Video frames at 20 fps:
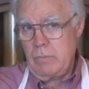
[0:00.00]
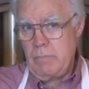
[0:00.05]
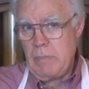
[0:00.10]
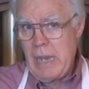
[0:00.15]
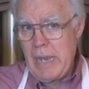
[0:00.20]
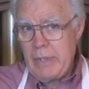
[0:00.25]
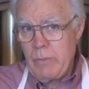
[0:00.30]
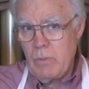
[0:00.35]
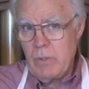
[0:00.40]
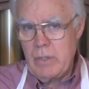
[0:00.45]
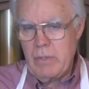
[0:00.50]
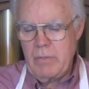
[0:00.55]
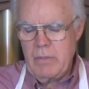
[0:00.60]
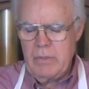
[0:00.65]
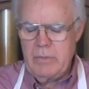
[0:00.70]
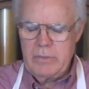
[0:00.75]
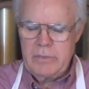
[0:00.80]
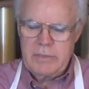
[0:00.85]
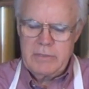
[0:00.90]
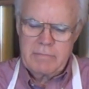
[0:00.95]
buy one of
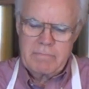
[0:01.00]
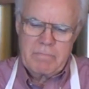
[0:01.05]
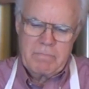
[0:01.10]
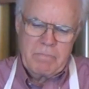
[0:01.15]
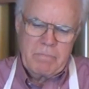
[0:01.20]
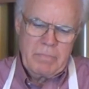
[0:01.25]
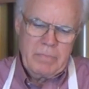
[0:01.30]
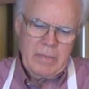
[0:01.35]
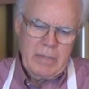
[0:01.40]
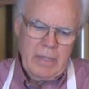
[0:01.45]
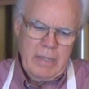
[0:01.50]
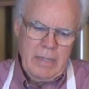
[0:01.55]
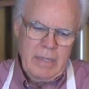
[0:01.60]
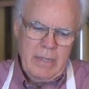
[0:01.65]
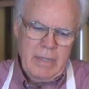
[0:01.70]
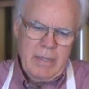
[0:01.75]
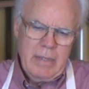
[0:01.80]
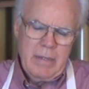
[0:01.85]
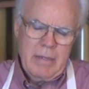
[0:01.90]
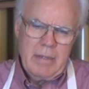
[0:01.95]
those.
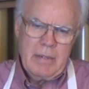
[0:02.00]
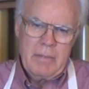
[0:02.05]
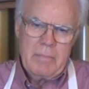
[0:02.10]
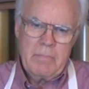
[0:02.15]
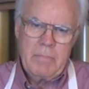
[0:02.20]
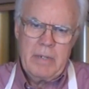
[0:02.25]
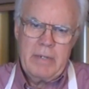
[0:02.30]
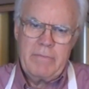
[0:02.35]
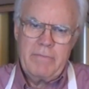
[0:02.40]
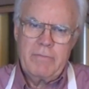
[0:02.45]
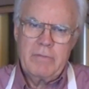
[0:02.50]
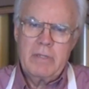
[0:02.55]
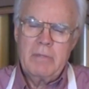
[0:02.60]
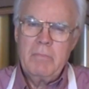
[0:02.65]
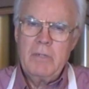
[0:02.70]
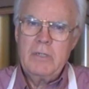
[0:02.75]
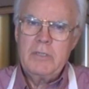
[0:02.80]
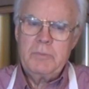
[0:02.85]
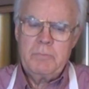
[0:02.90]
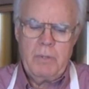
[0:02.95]
But for the
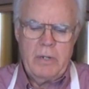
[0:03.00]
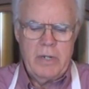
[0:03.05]
most